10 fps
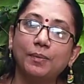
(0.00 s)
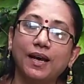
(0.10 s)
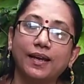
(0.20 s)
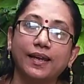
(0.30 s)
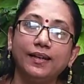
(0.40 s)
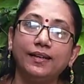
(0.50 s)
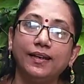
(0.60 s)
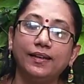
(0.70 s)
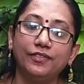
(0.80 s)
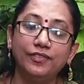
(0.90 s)
market,
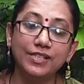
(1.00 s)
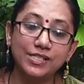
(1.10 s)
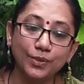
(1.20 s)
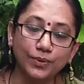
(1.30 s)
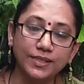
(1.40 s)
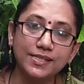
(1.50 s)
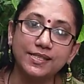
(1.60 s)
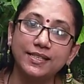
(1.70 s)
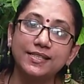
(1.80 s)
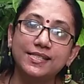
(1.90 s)
we sow the
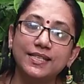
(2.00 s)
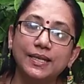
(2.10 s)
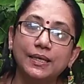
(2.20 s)
seeds,